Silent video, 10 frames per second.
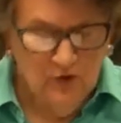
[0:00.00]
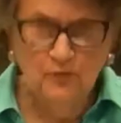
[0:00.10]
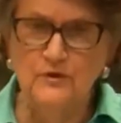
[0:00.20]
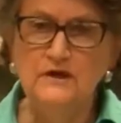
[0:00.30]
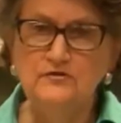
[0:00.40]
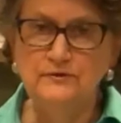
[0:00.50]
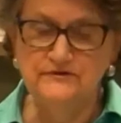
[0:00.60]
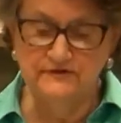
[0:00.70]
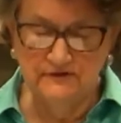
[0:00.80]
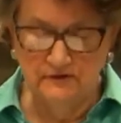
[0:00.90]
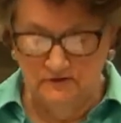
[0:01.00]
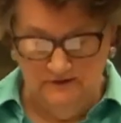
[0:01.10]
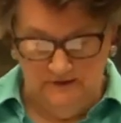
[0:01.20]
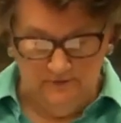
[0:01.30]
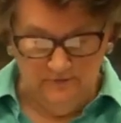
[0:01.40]
Riggs was a skilled
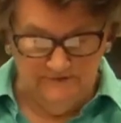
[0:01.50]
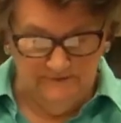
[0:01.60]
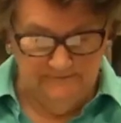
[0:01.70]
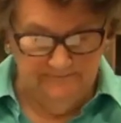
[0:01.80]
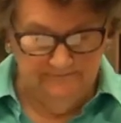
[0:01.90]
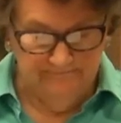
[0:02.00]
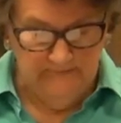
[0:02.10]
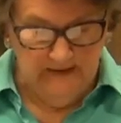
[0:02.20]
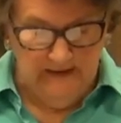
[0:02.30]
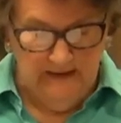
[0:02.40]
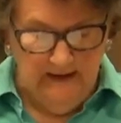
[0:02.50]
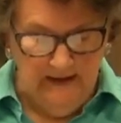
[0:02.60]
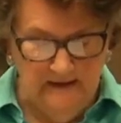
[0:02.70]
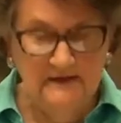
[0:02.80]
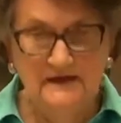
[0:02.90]
linguist,
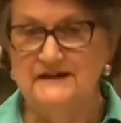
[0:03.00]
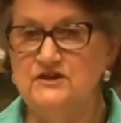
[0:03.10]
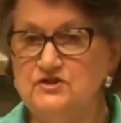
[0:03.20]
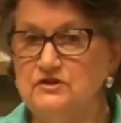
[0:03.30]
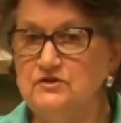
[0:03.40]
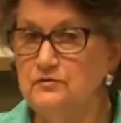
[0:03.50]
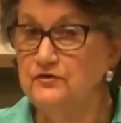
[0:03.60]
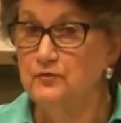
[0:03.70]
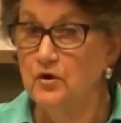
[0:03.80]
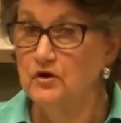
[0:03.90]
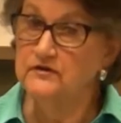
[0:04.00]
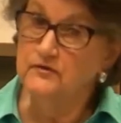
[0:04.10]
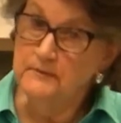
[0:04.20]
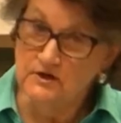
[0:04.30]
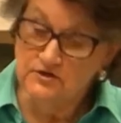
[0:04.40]
and in addition to his work as a
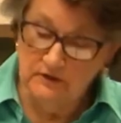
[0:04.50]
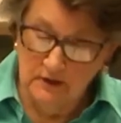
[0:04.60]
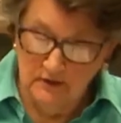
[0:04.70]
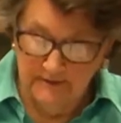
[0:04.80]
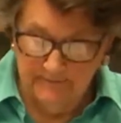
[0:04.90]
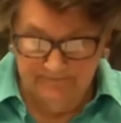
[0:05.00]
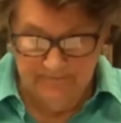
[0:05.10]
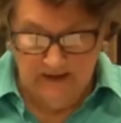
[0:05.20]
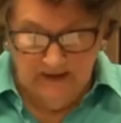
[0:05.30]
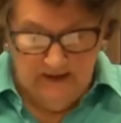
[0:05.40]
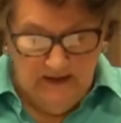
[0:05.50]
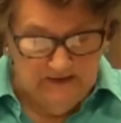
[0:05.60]
missionary, he